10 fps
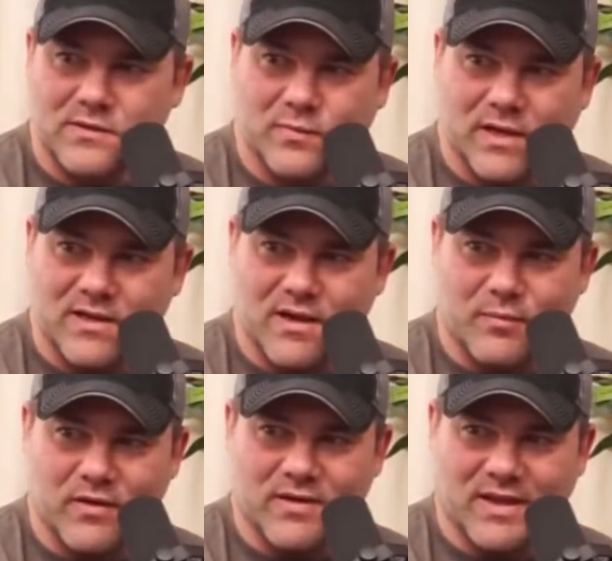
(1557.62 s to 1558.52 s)
was beating you
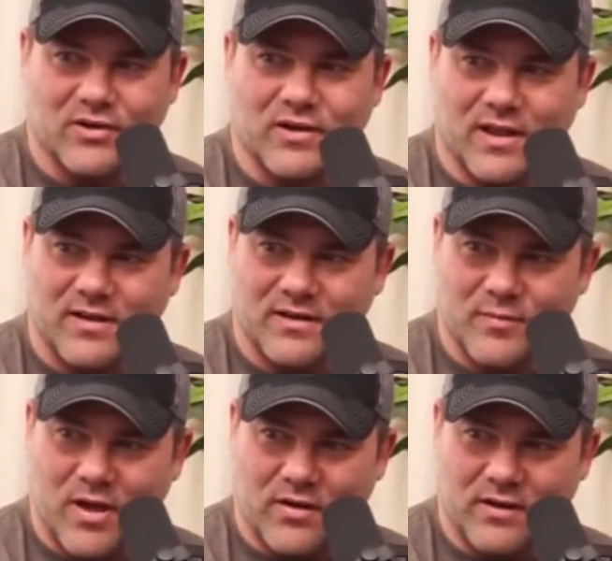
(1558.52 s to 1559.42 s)
up on the internet
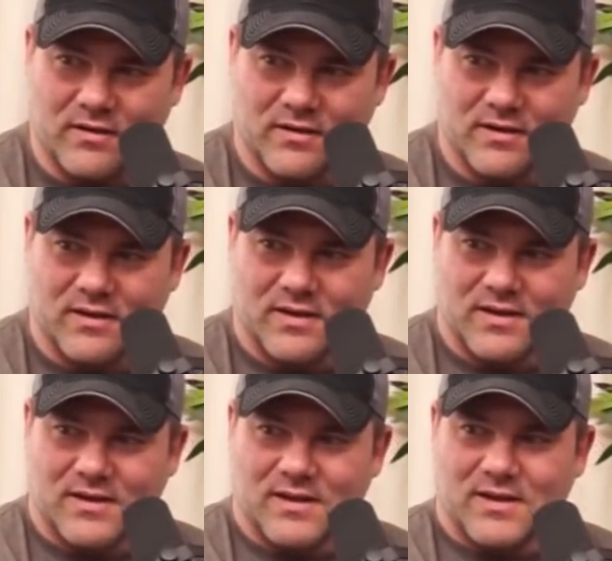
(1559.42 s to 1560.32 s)
about it.
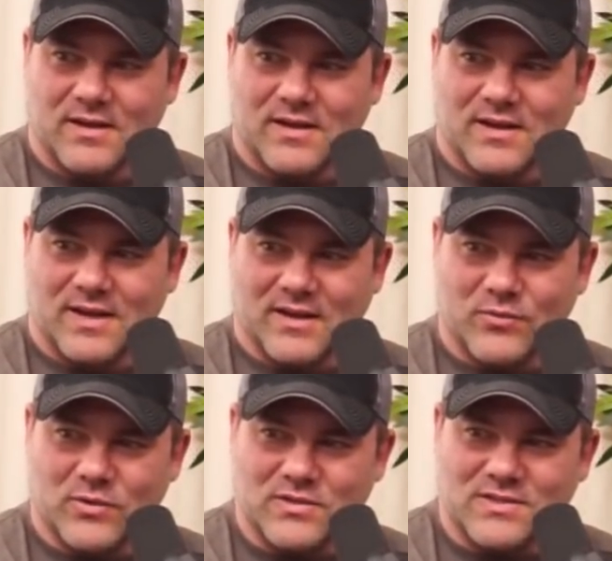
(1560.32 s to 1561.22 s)
And
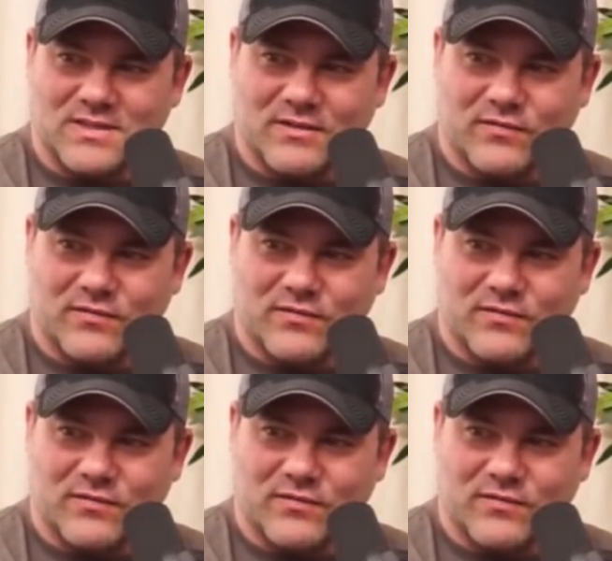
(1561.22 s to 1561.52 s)
it was,